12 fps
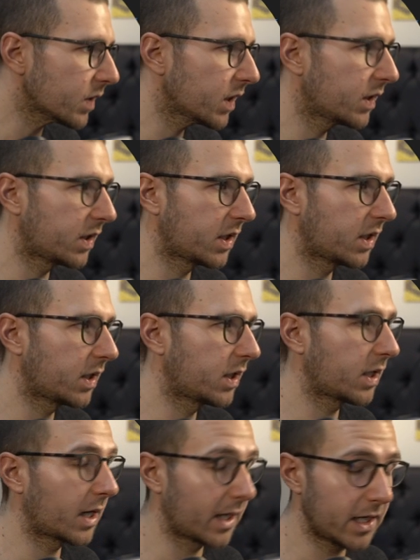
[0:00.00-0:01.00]

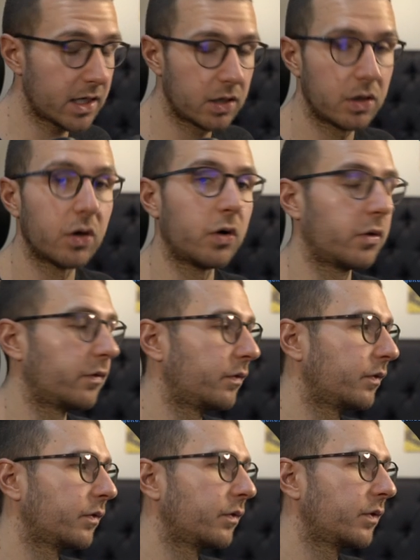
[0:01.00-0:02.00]
the click
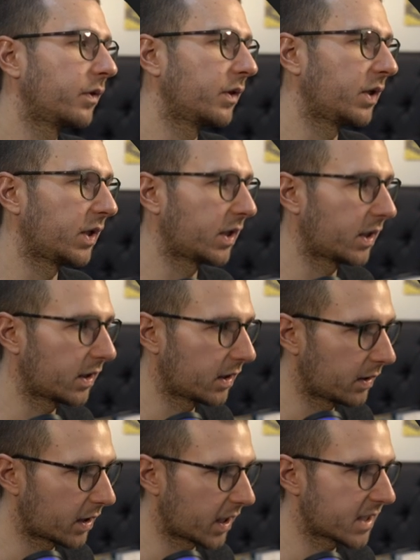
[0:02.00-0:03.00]
on the
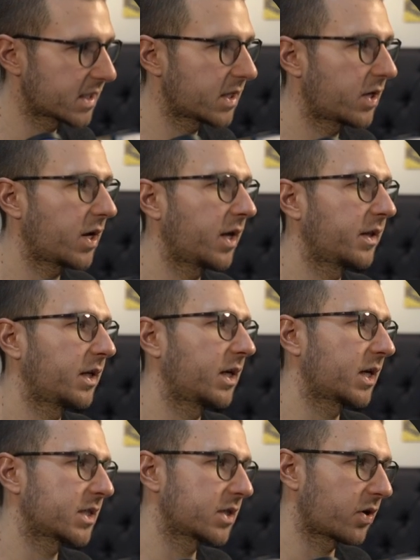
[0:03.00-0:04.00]
cluster and the
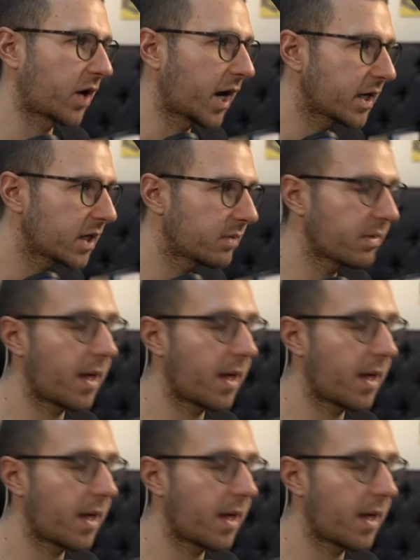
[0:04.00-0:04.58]
cluster item